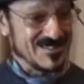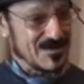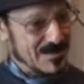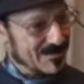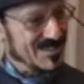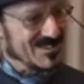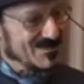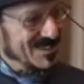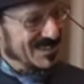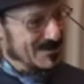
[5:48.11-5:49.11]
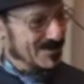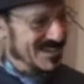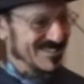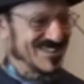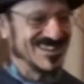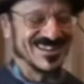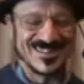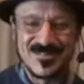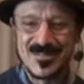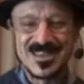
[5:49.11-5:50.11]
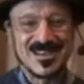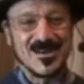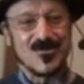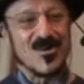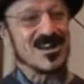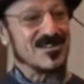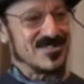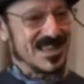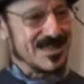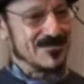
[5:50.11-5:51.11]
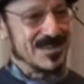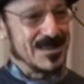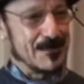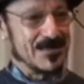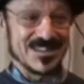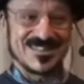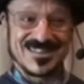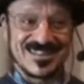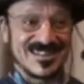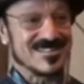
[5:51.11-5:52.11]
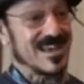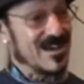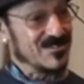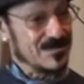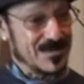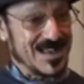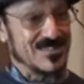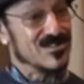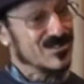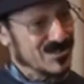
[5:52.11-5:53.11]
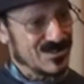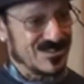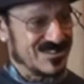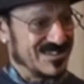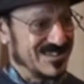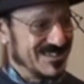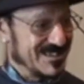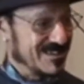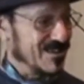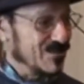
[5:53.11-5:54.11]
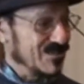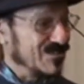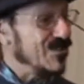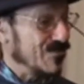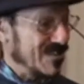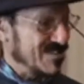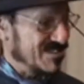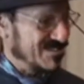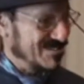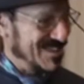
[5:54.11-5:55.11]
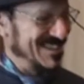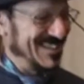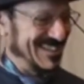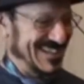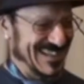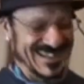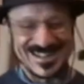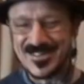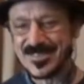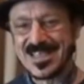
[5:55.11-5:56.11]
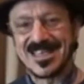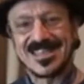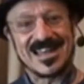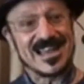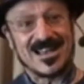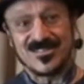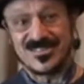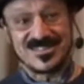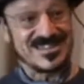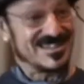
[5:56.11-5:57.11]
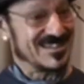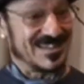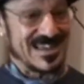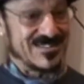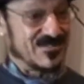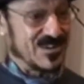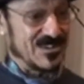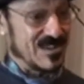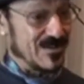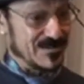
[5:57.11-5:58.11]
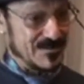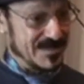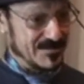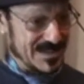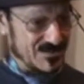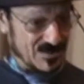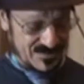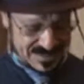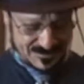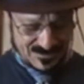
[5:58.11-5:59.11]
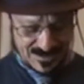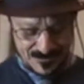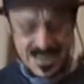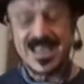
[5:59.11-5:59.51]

So remember the three little pigs? One of them built his house upon the dirt. In other words, no foundation. That house didn't last very long when the big bad wolf came around.